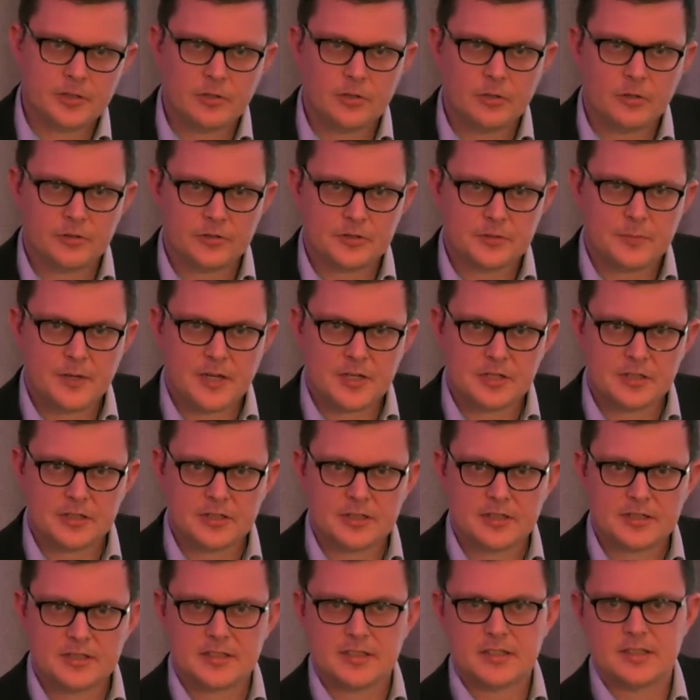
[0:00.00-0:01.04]
are not
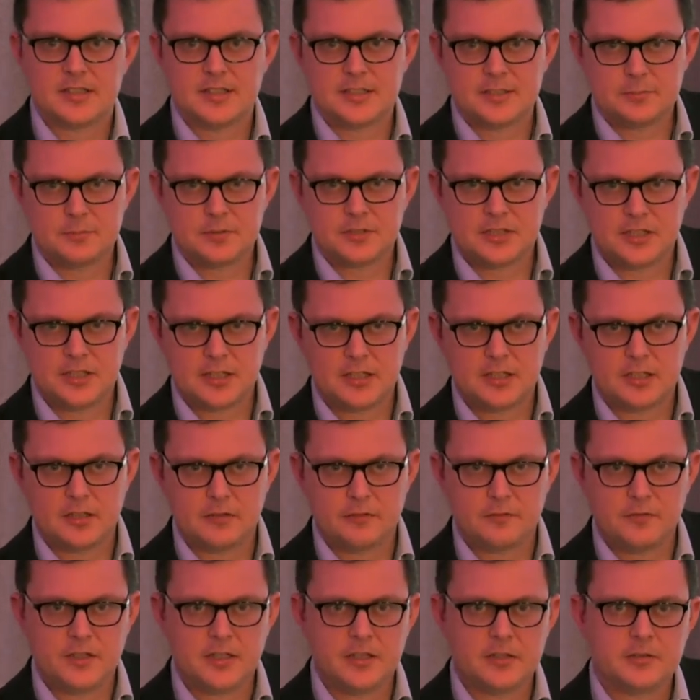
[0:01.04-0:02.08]
specialists in this
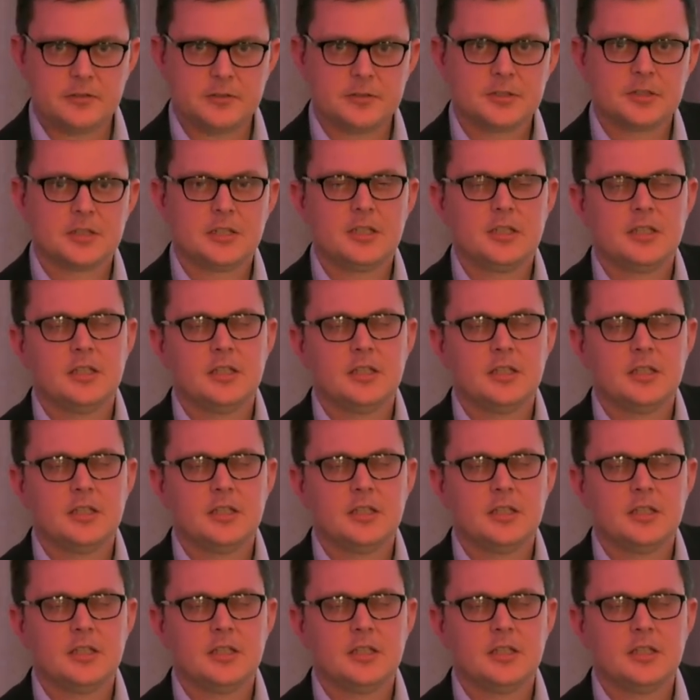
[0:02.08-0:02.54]
particular field,